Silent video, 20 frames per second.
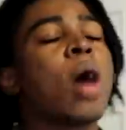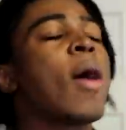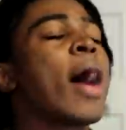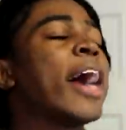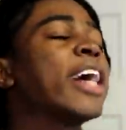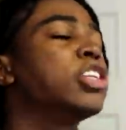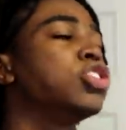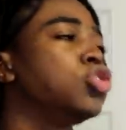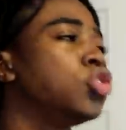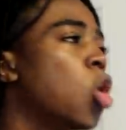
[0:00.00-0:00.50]
Now,
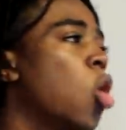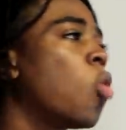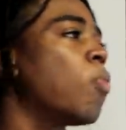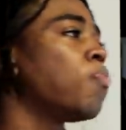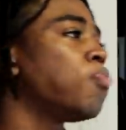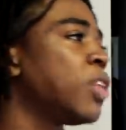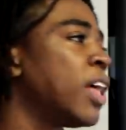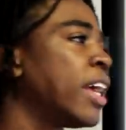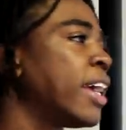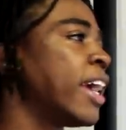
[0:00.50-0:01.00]
I
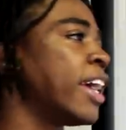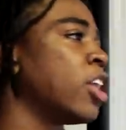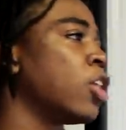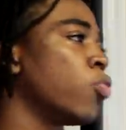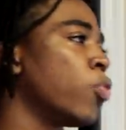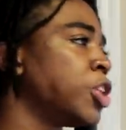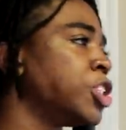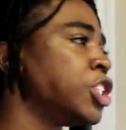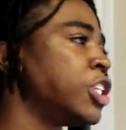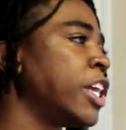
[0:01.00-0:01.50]
don't think
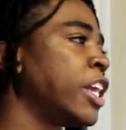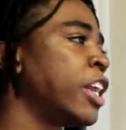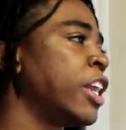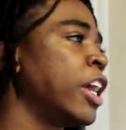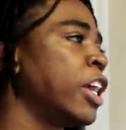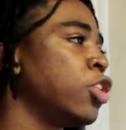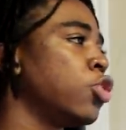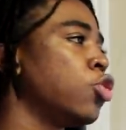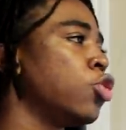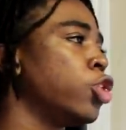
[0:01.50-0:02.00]
it
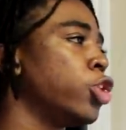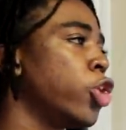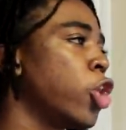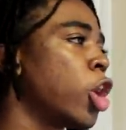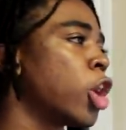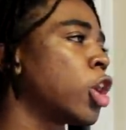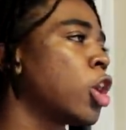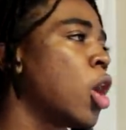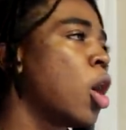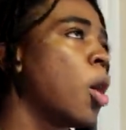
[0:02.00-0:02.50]
originated in New
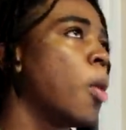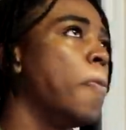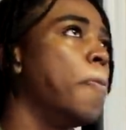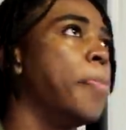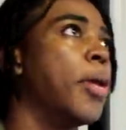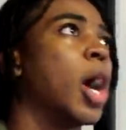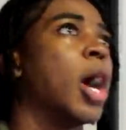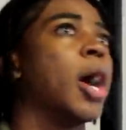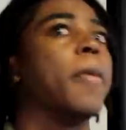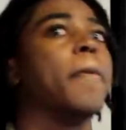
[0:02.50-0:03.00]
York,
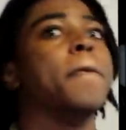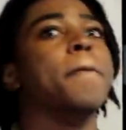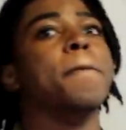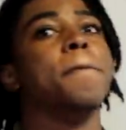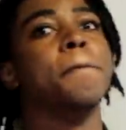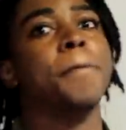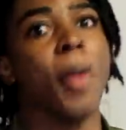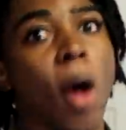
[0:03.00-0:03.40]
but